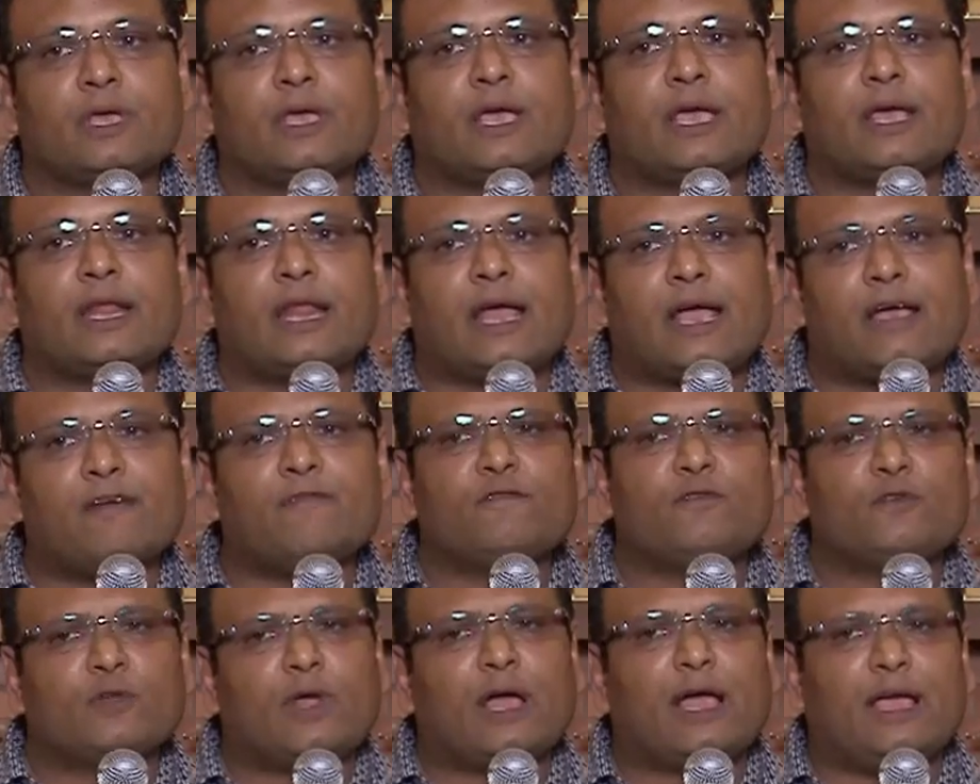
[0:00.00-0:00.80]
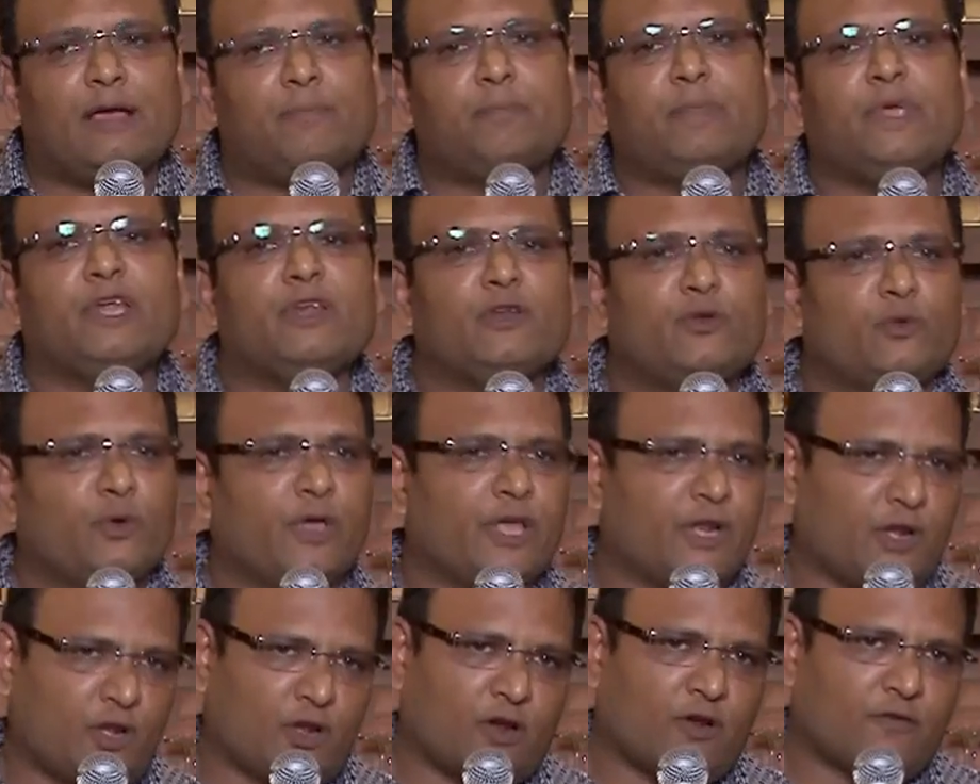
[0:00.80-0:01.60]
And I have been
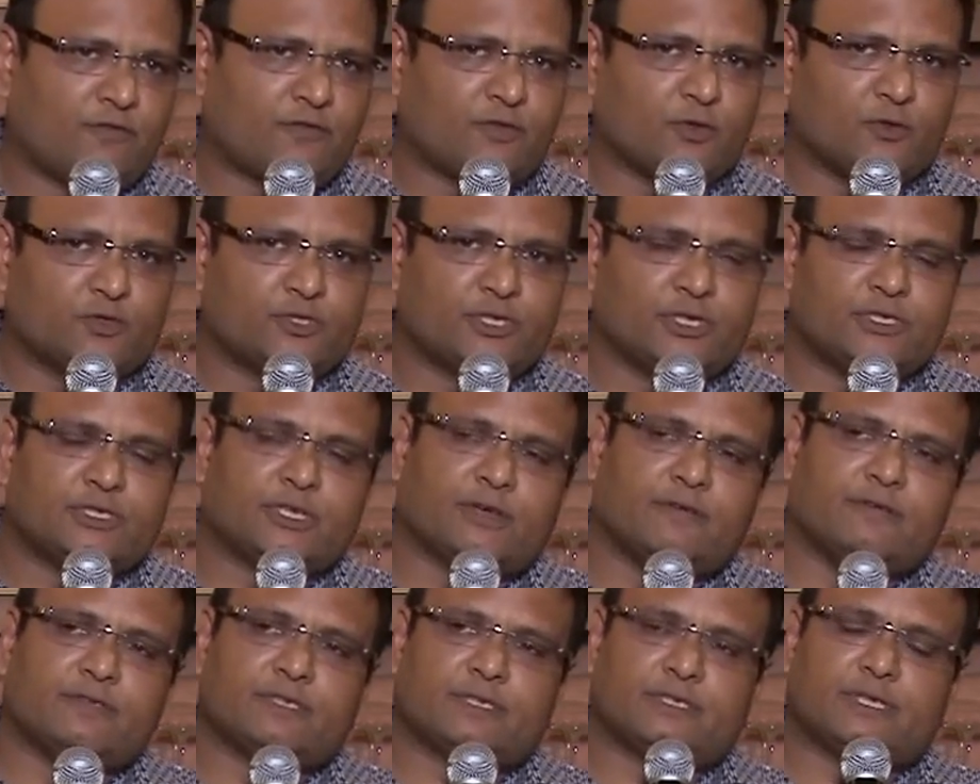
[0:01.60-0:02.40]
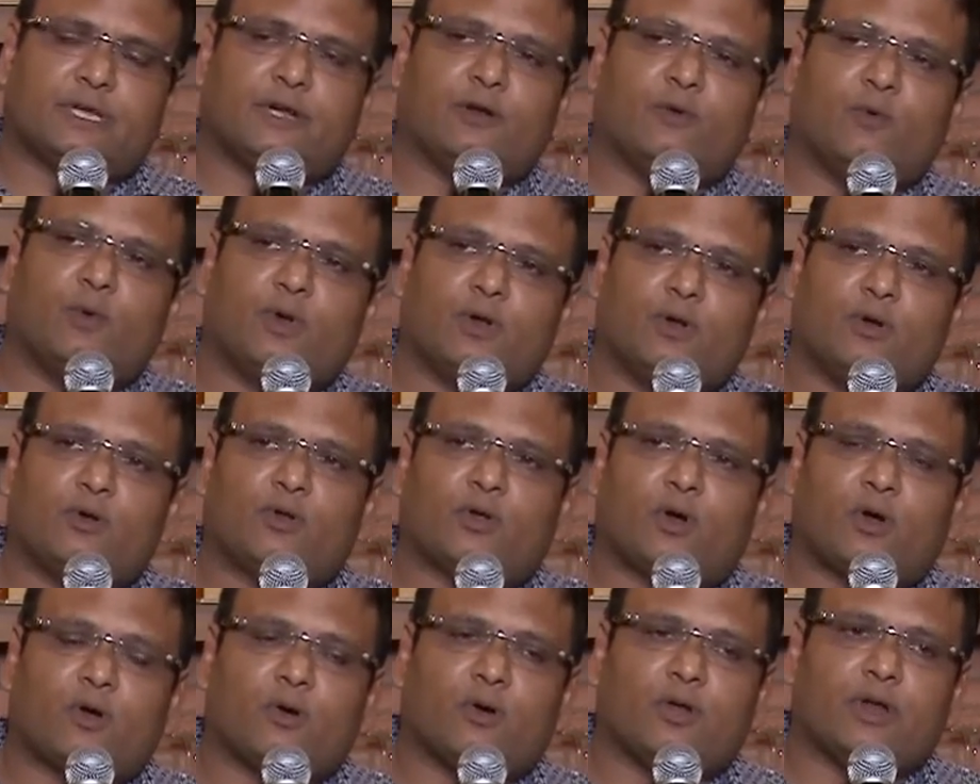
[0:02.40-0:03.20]
doing a lot of social services. I don't want to
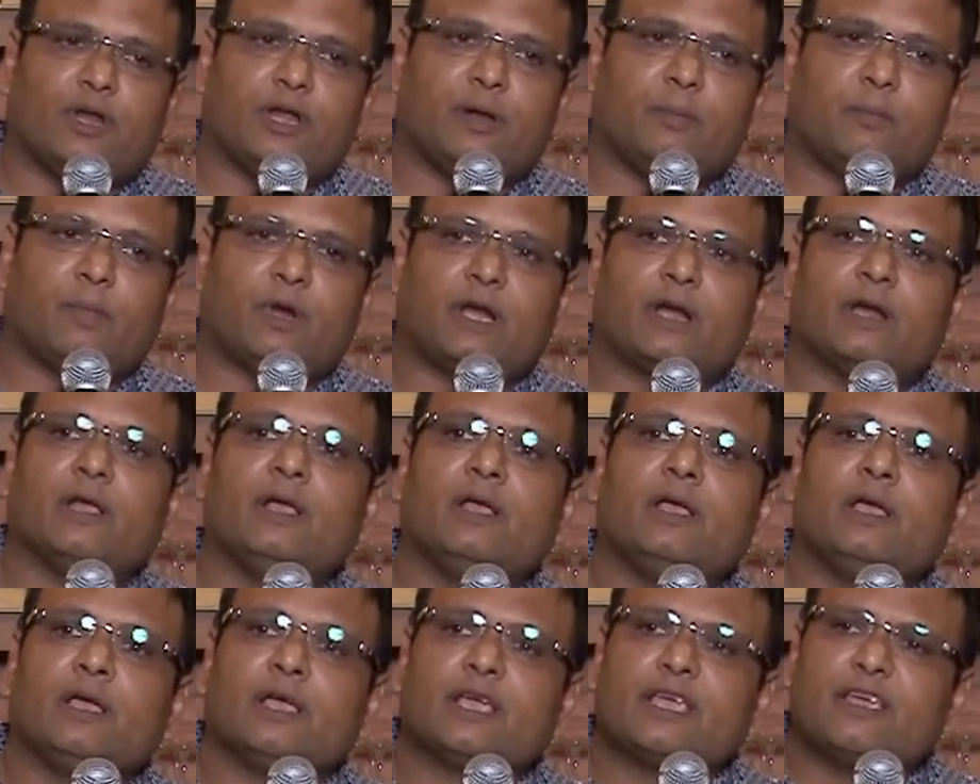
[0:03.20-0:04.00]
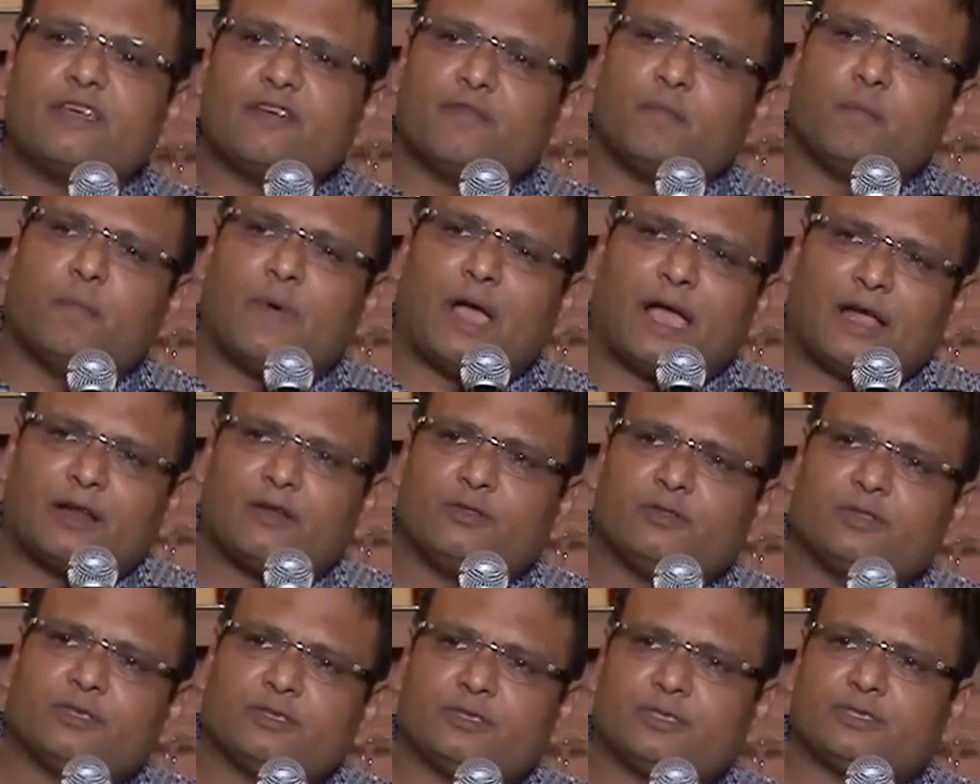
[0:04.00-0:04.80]
talk on it. But give back
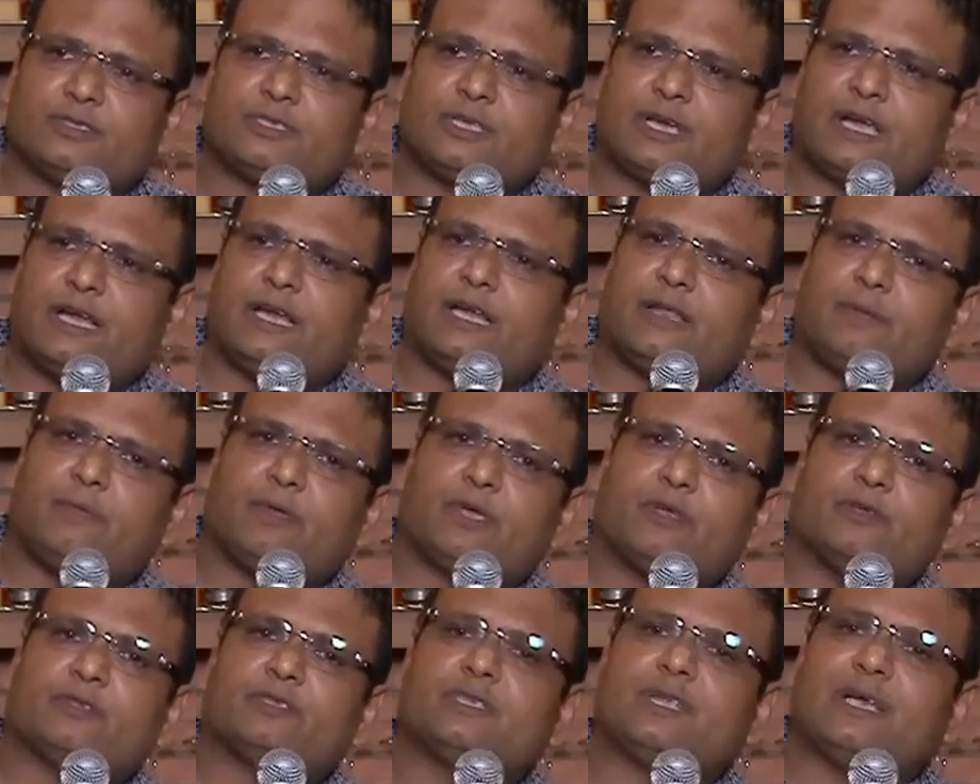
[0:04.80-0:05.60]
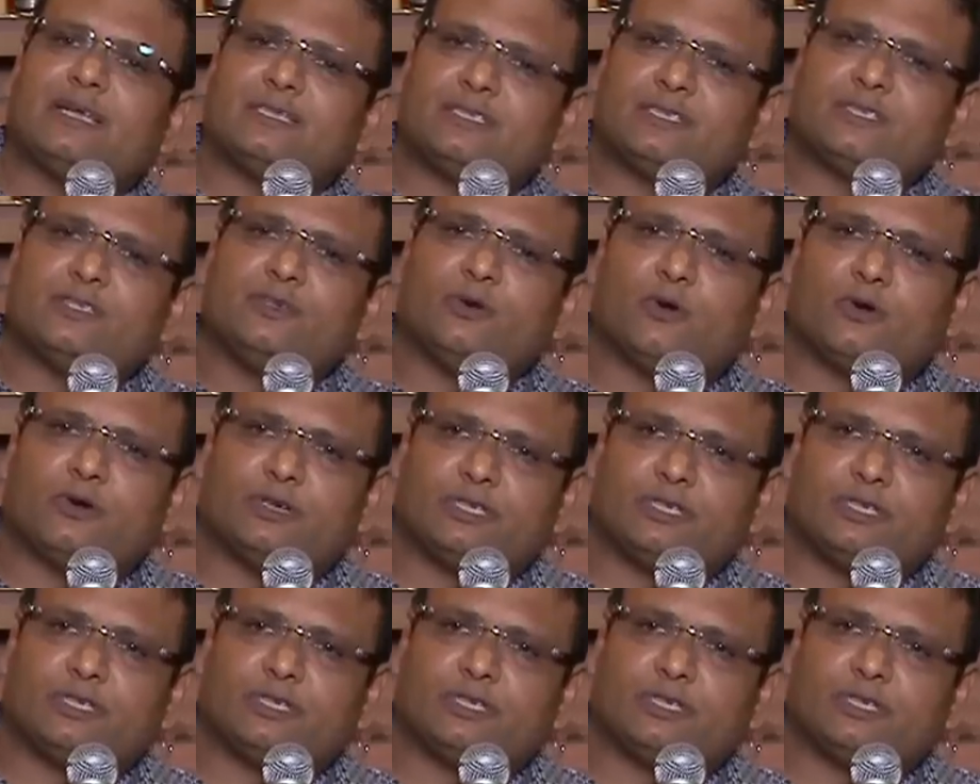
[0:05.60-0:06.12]
to the society, because that's your